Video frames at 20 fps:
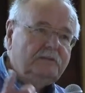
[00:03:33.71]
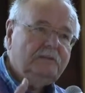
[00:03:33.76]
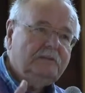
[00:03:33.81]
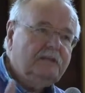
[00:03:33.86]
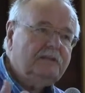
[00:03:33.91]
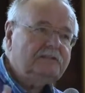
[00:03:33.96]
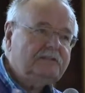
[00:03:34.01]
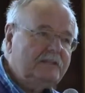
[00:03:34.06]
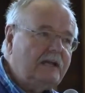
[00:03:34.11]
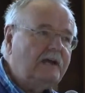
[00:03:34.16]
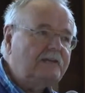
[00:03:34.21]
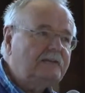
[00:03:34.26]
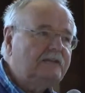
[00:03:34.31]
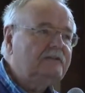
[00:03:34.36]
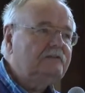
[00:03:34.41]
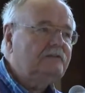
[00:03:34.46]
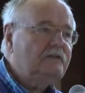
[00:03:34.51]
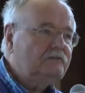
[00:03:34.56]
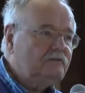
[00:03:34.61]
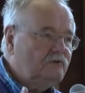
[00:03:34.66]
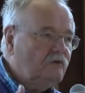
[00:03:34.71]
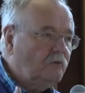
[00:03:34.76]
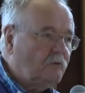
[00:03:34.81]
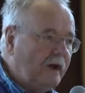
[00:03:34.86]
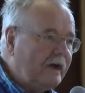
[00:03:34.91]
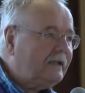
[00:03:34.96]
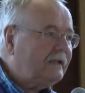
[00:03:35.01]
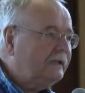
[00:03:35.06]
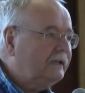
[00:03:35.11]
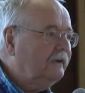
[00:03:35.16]
This doesn't
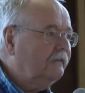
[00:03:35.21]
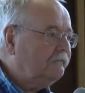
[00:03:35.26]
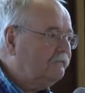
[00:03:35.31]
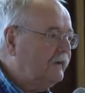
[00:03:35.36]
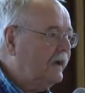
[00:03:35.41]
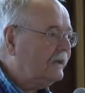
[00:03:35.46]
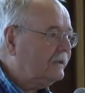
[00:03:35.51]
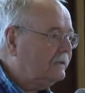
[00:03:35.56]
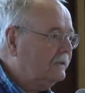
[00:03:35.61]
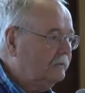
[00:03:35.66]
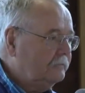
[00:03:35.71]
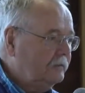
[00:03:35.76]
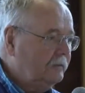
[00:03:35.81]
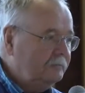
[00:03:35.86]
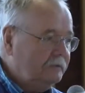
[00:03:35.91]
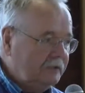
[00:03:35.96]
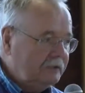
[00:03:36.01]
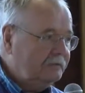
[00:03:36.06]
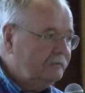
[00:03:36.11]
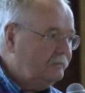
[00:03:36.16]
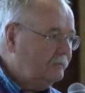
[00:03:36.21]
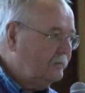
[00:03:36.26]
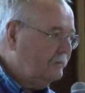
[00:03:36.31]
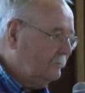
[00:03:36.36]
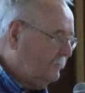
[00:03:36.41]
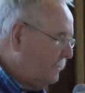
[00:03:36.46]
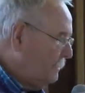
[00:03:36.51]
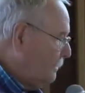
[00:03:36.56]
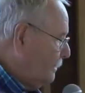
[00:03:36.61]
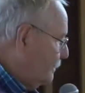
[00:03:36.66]
directly affect, I mean,
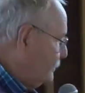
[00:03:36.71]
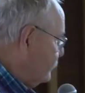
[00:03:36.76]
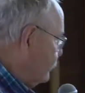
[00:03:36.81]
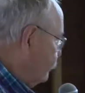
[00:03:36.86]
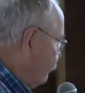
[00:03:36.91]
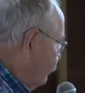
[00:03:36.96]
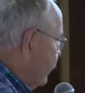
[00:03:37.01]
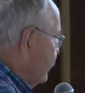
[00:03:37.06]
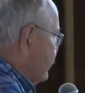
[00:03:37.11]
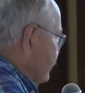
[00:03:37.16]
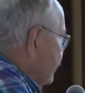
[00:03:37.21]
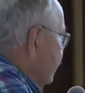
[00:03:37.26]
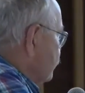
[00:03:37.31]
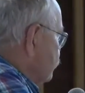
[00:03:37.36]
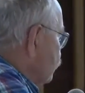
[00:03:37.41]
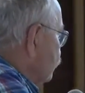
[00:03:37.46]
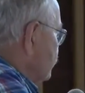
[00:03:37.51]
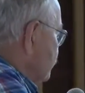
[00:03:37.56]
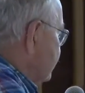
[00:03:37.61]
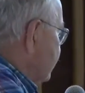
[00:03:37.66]
it affects Central